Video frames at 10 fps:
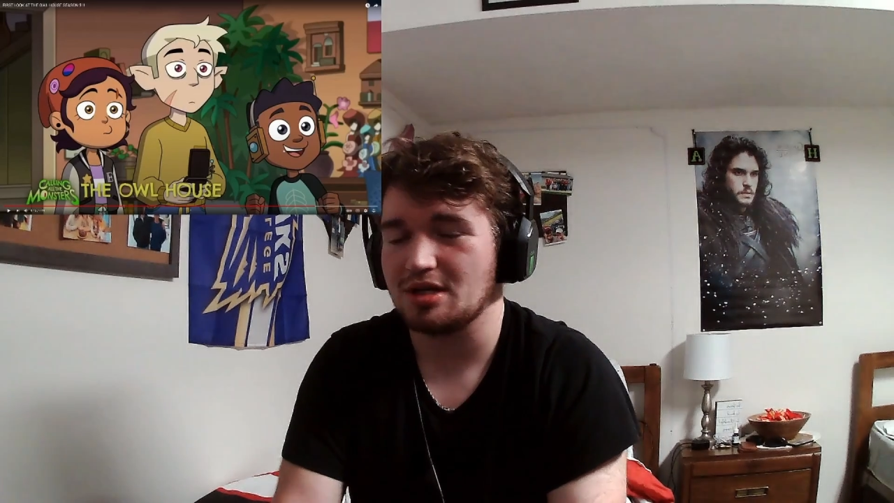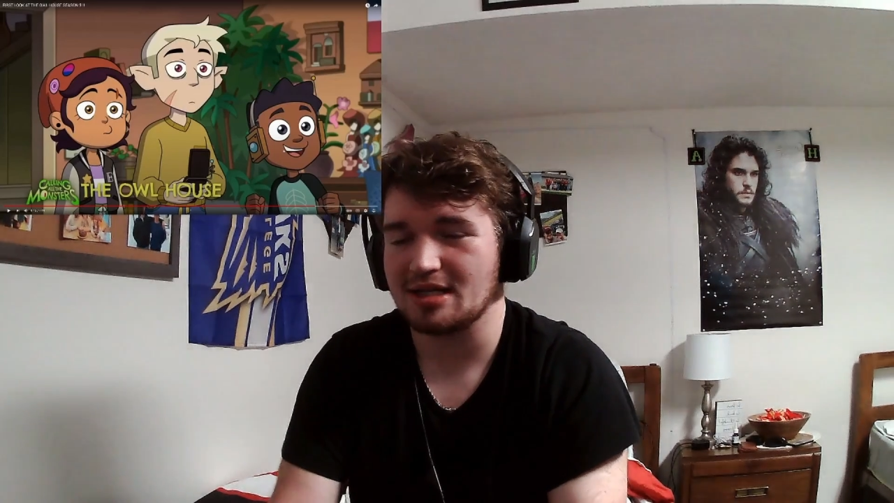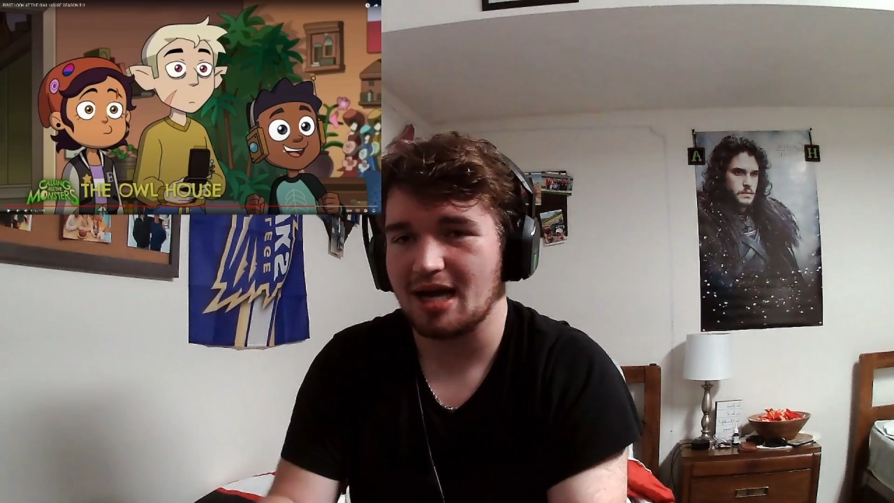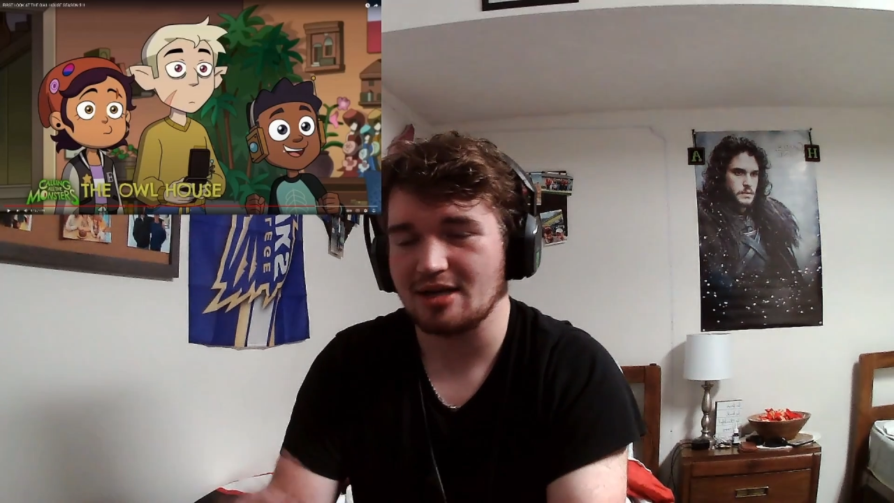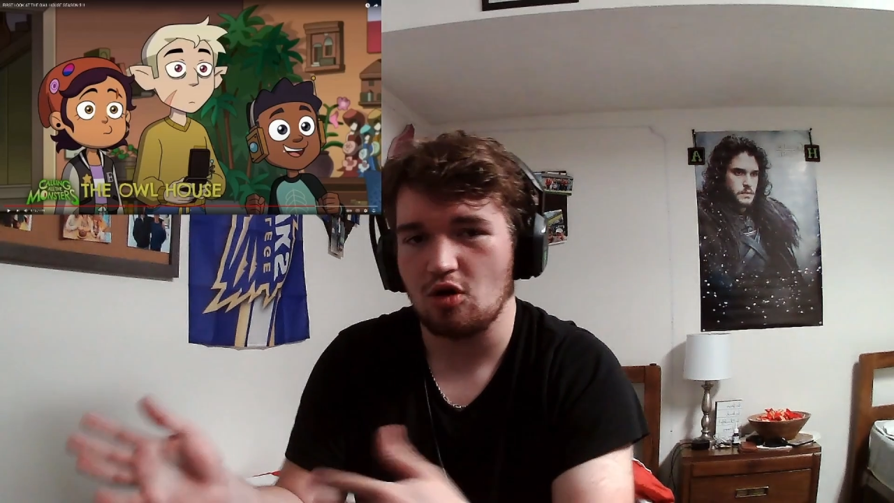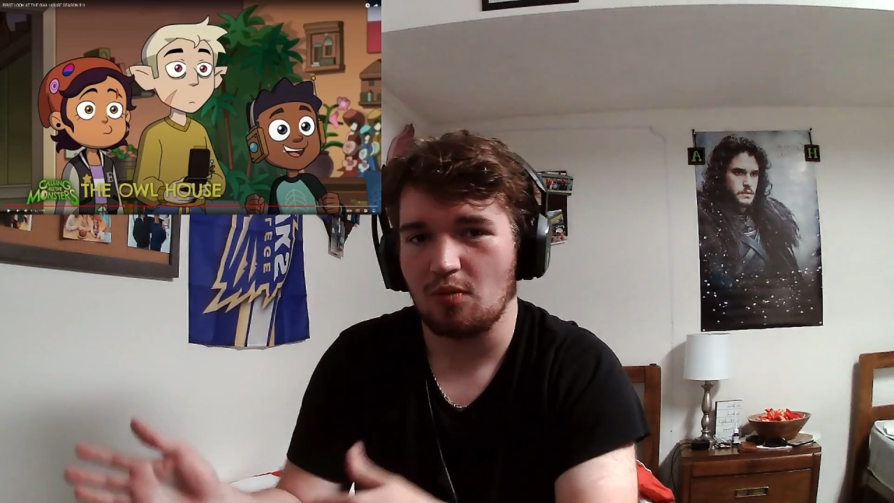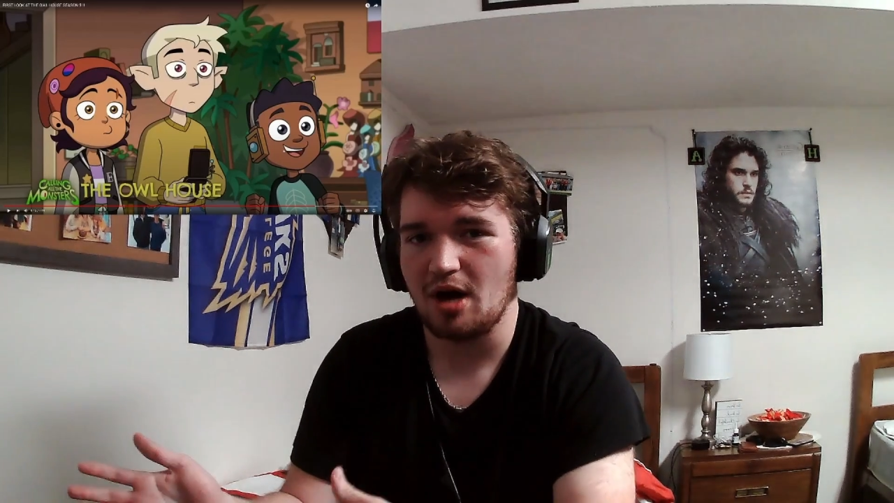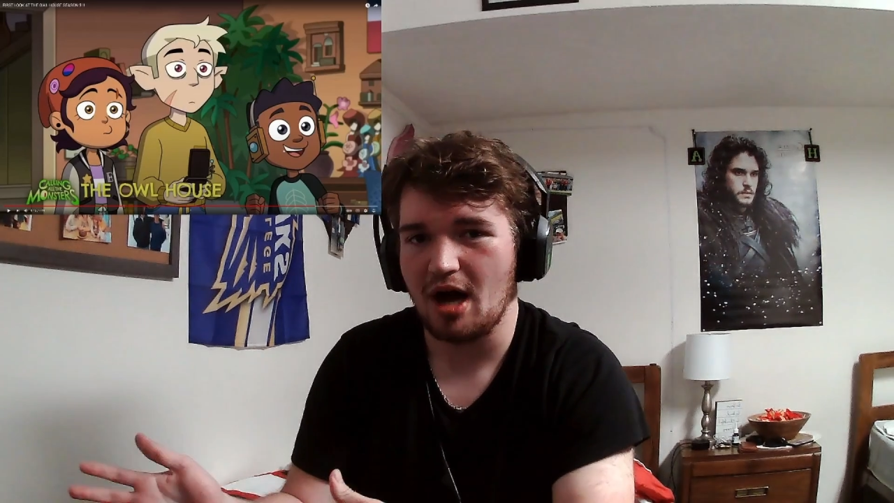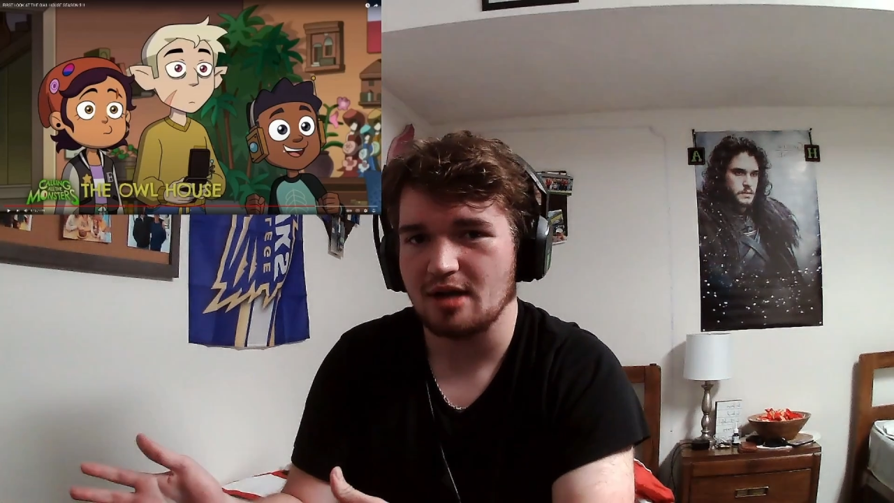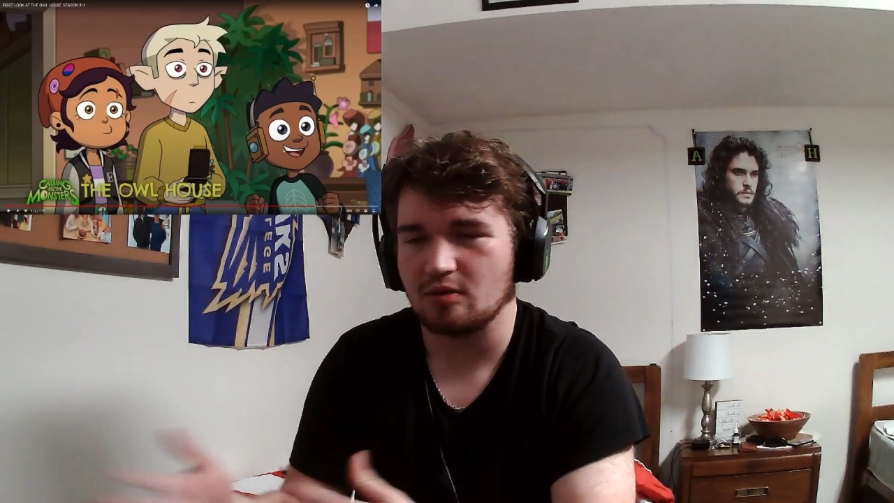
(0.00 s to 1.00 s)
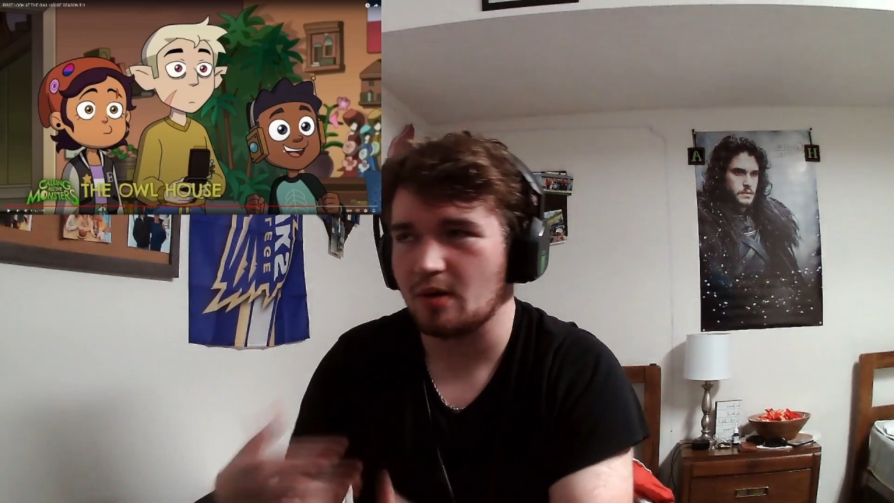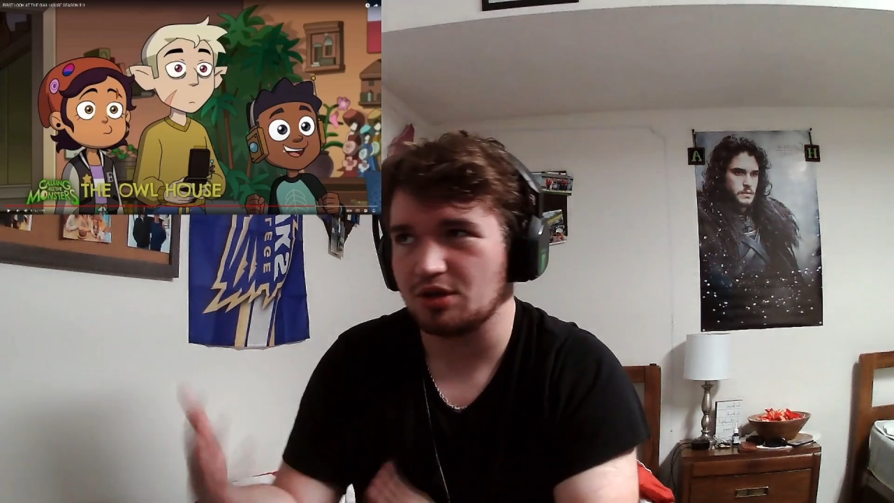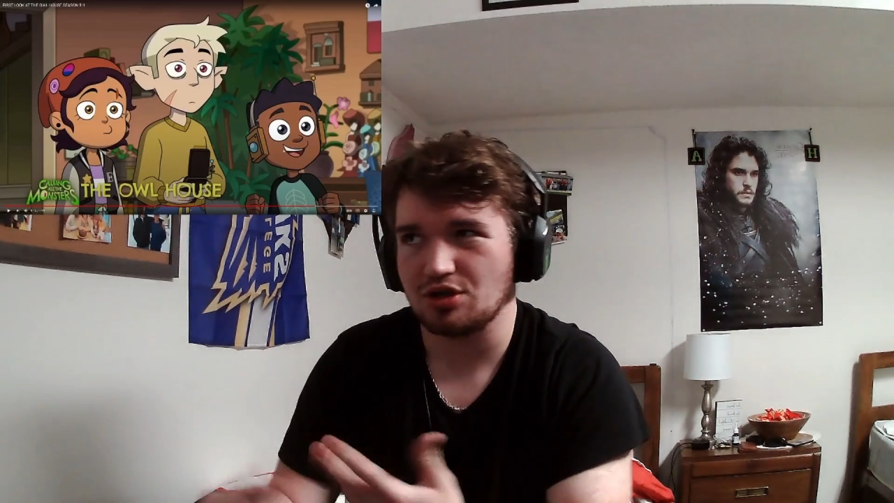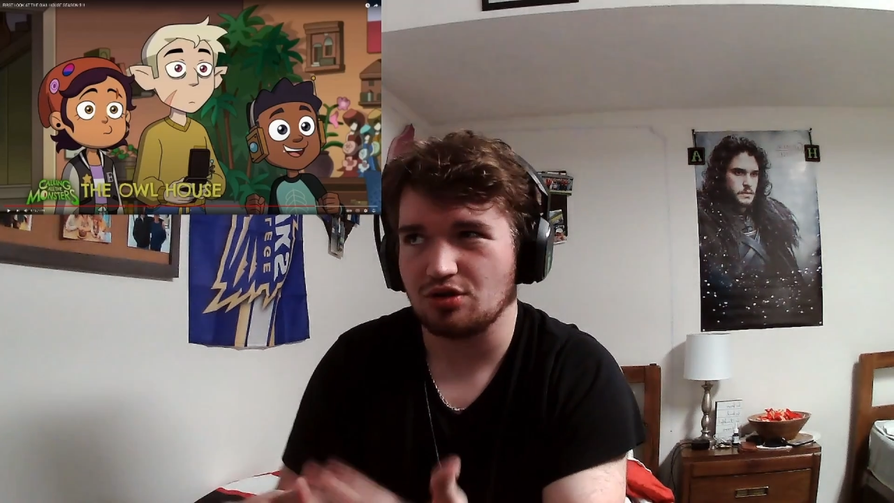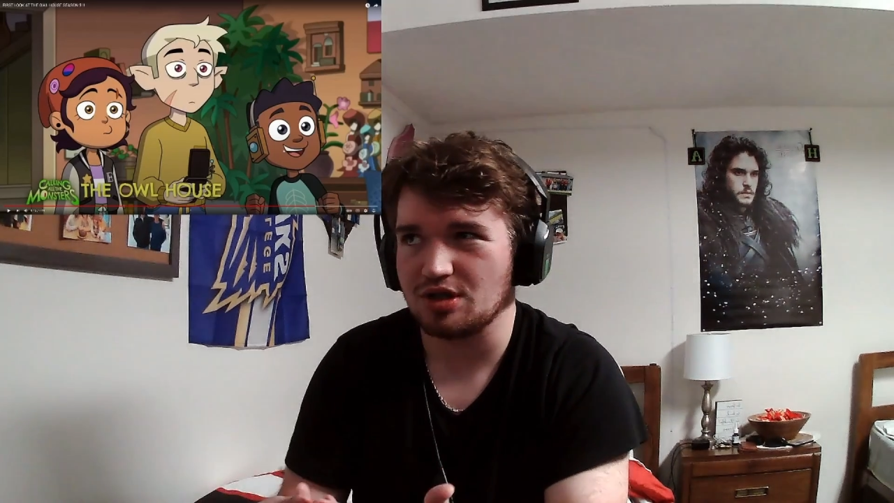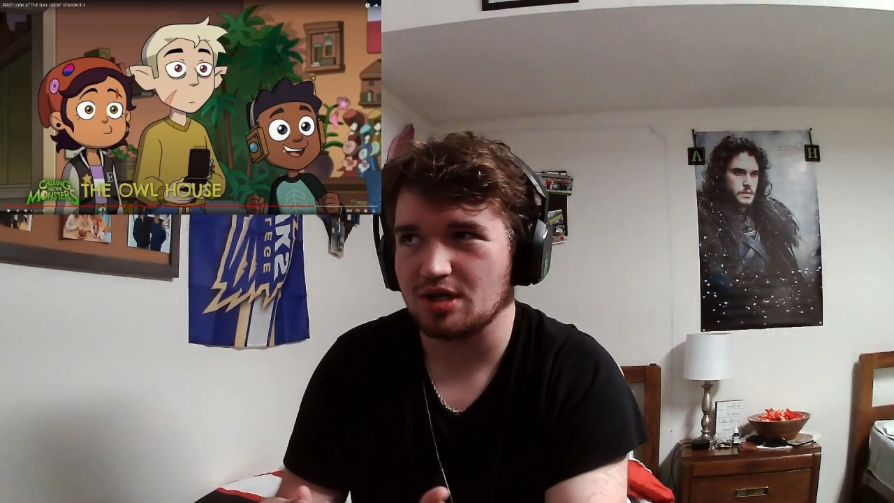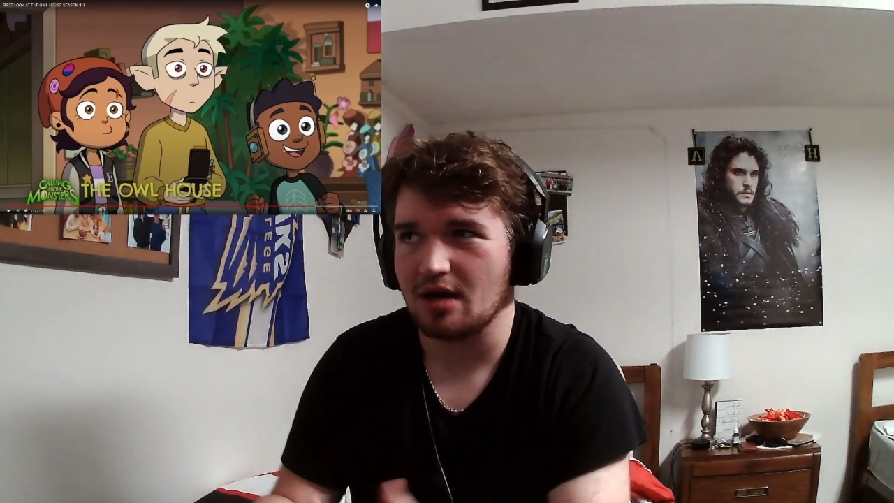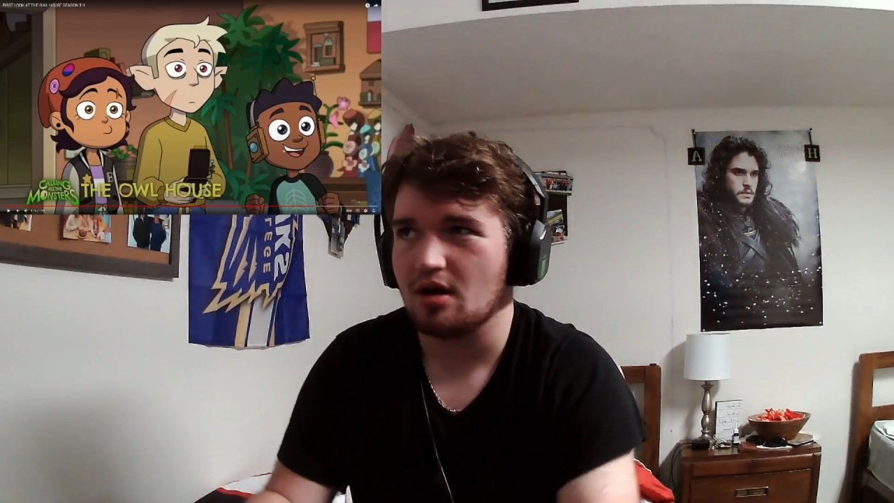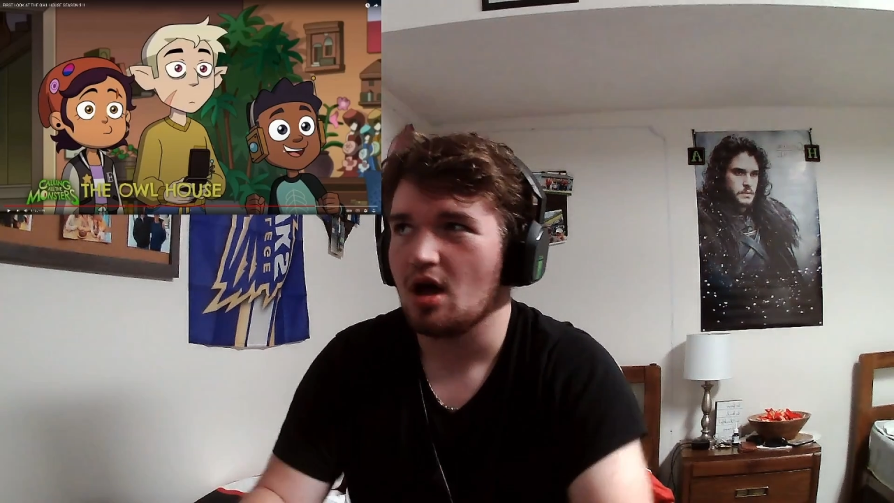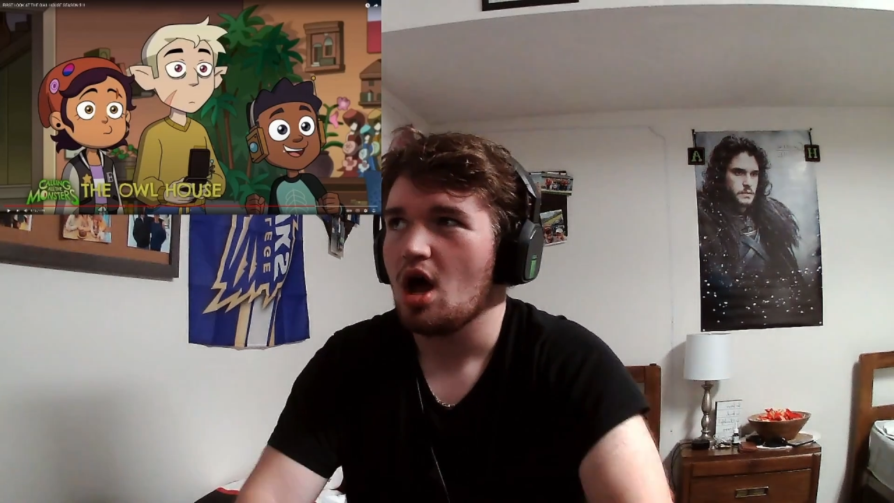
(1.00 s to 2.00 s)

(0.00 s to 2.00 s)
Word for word: these guys home or not. So I'm not really sure just yet.